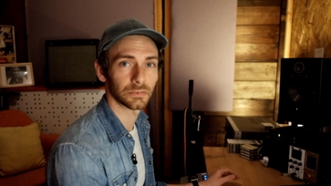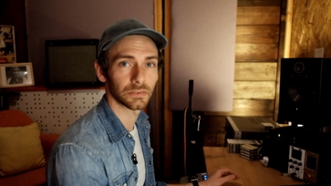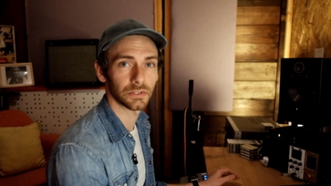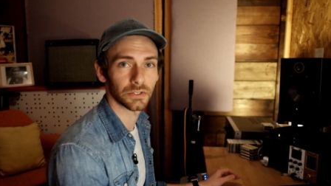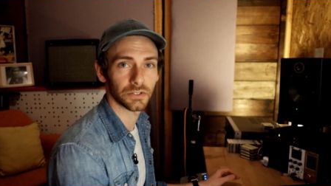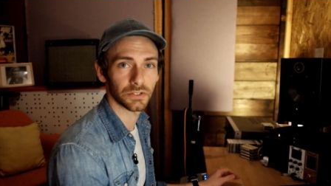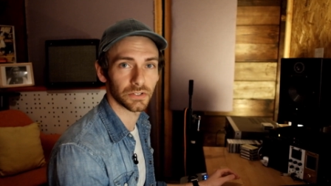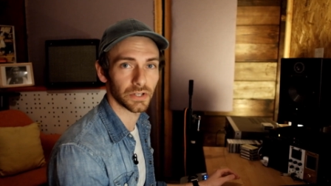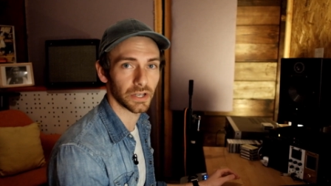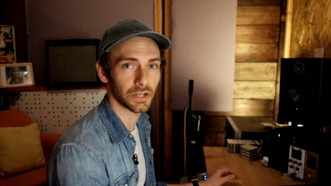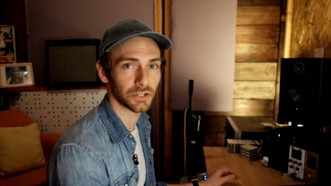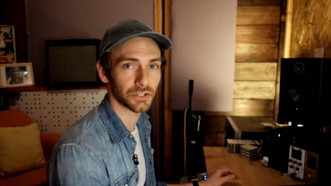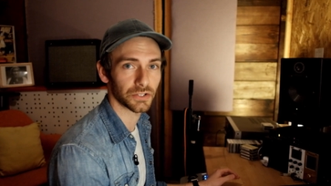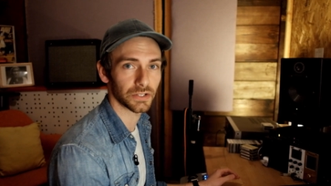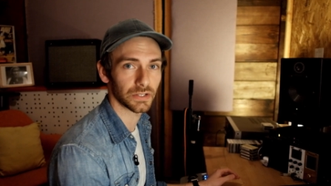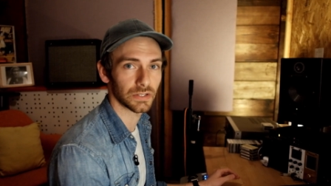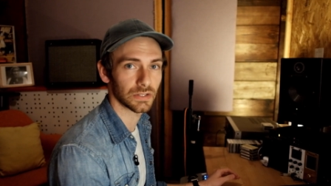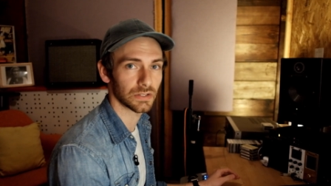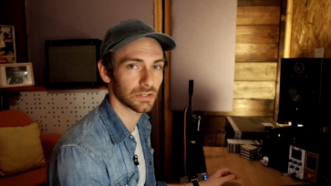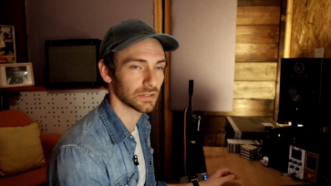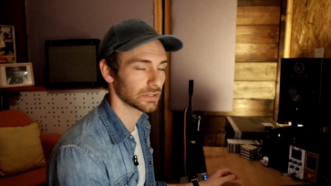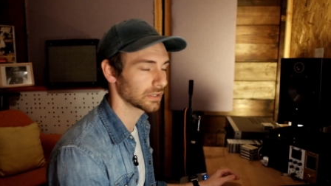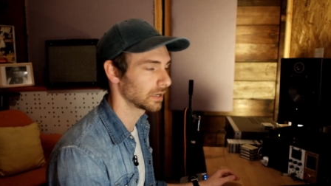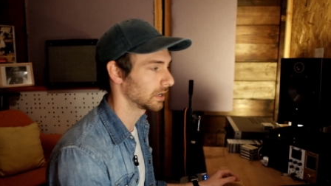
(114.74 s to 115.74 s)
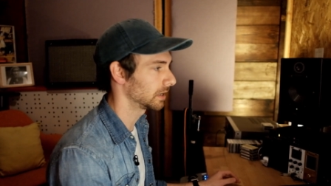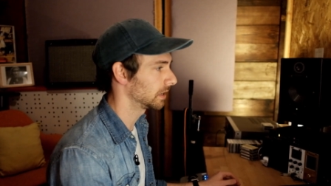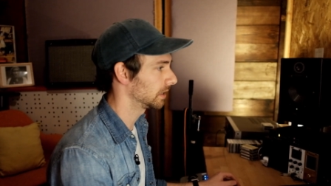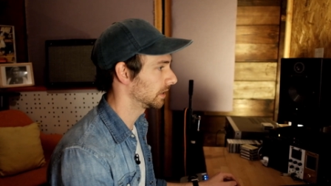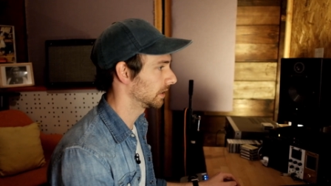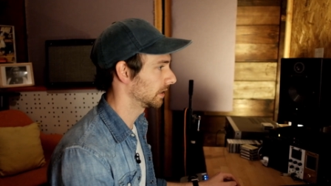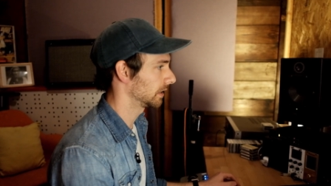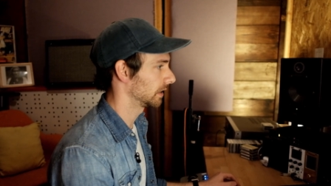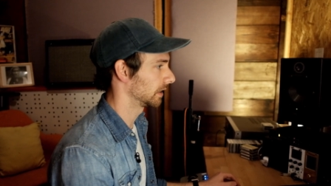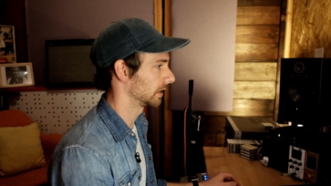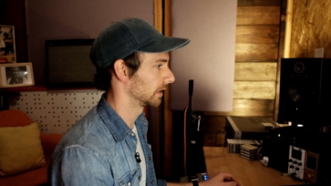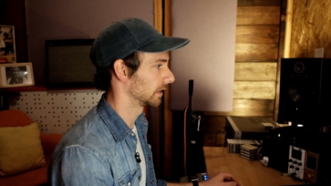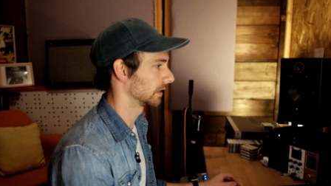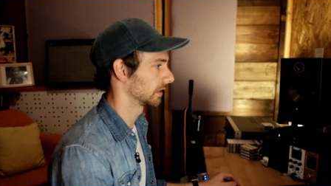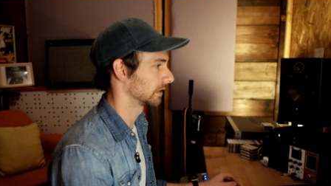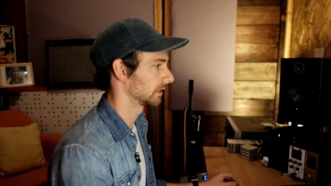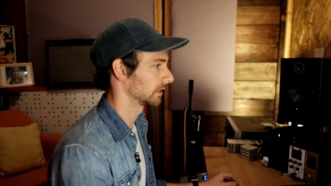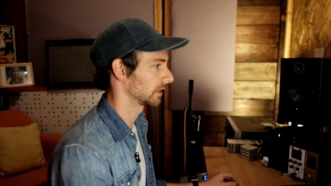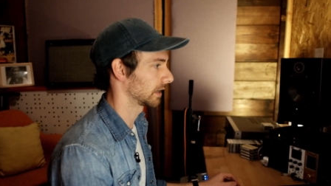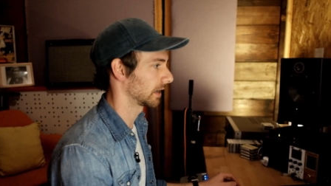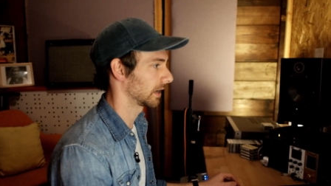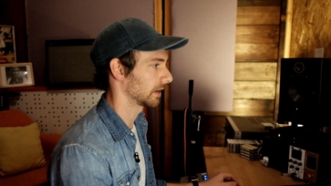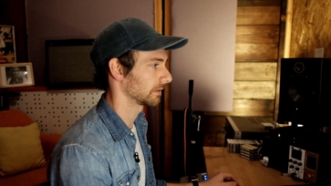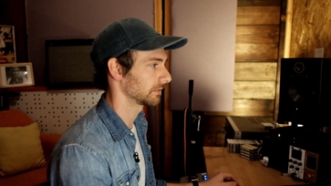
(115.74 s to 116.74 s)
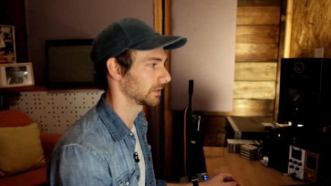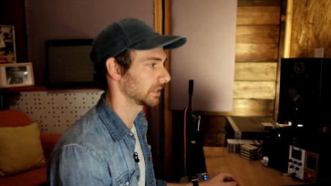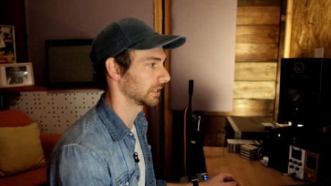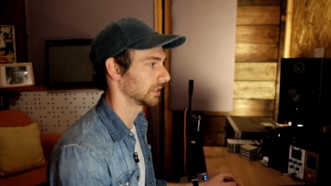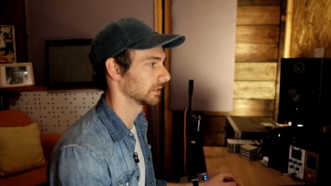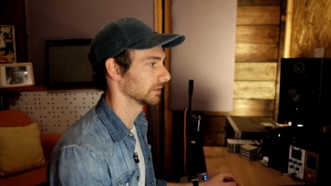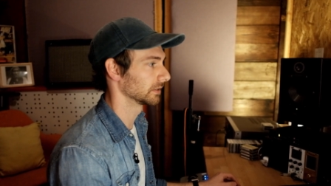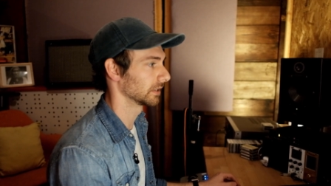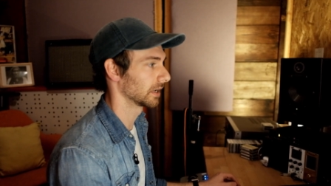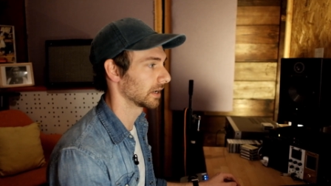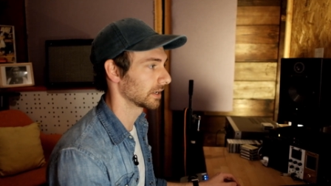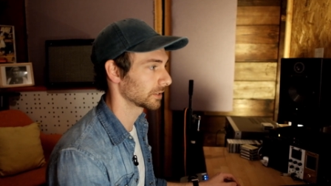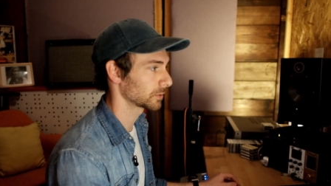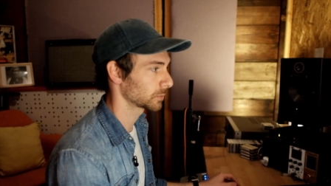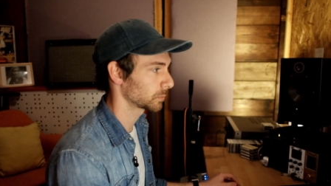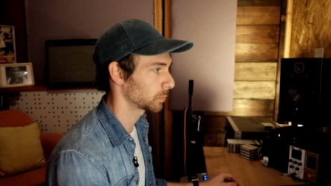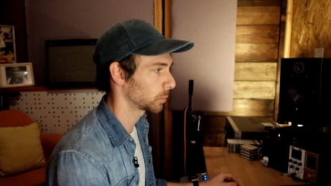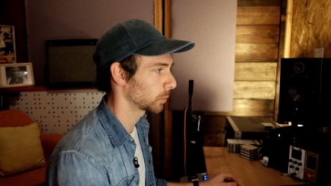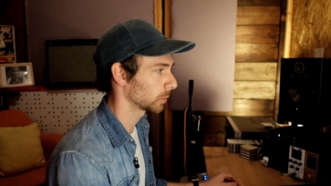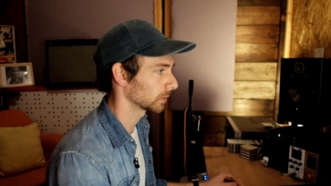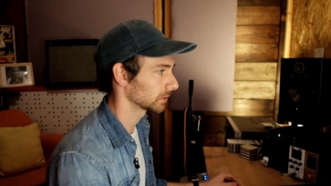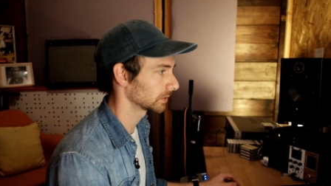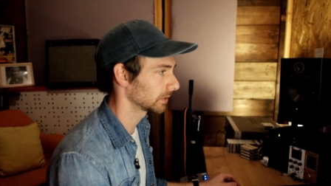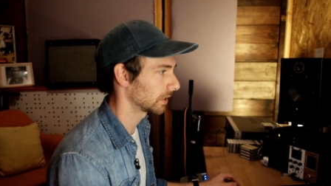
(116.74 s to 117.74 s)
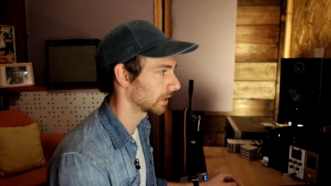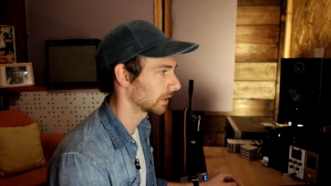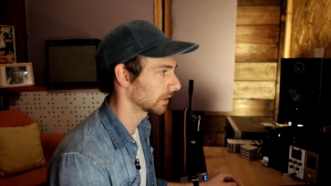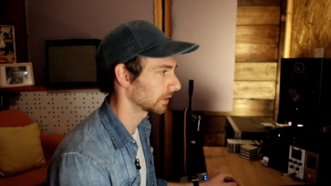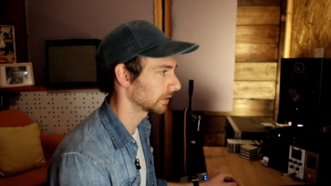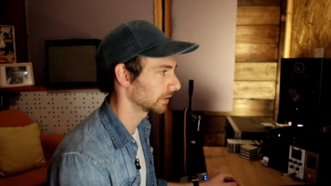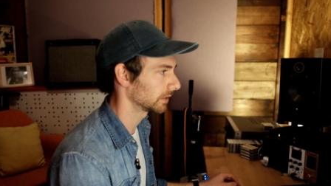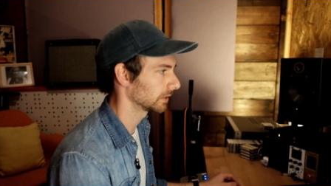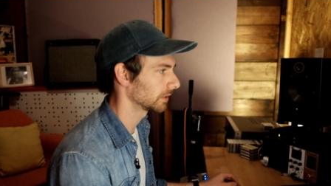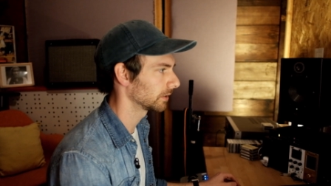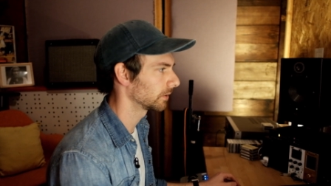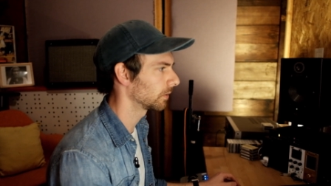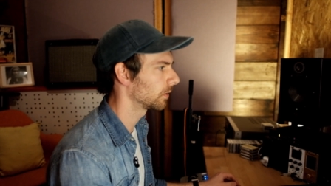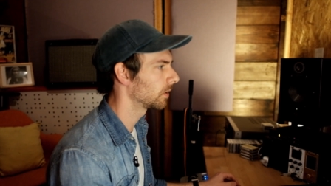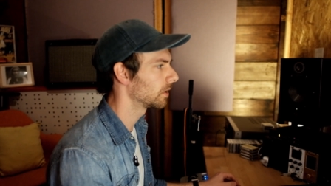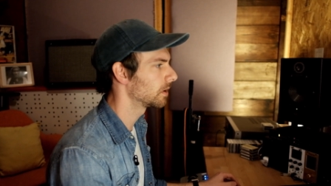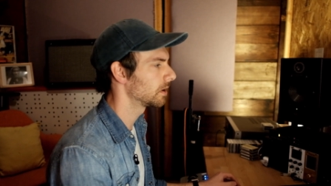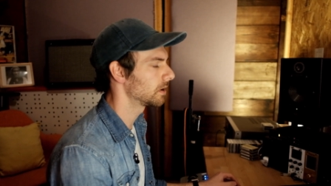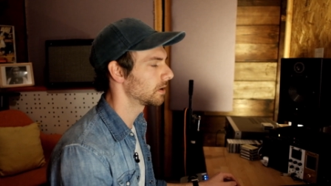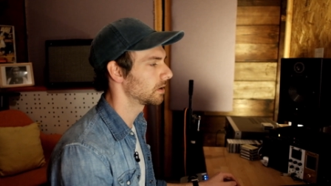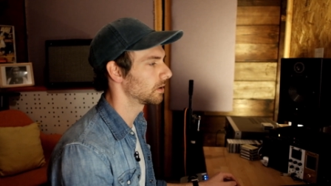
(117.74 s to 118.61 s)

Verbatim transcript: sessions and I have to either export the audio